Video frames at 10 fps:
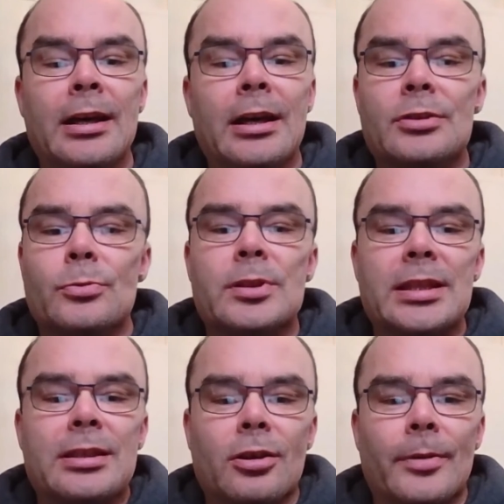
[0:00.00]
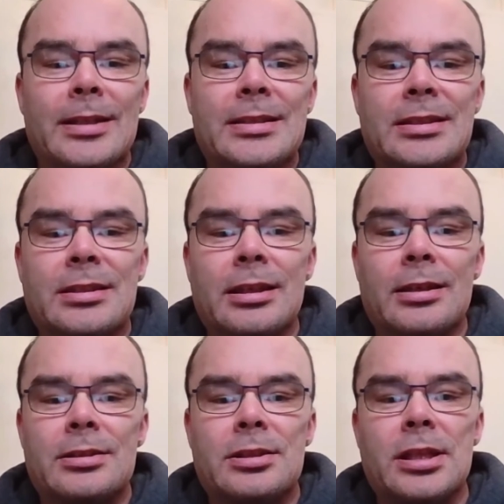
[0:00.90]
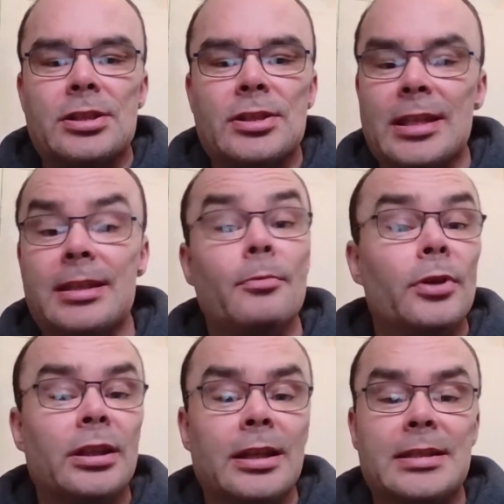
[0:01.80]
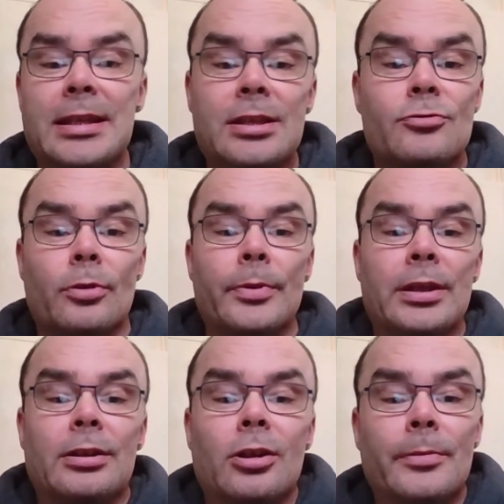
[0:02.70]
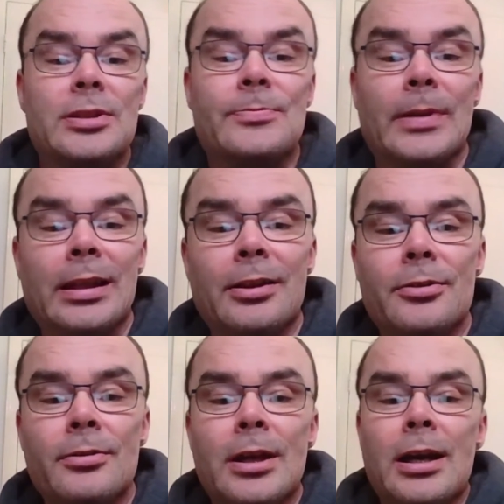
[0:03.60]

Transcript: As always, any comments, suggestions, anything more you'd like to hear, drop it in the comments below.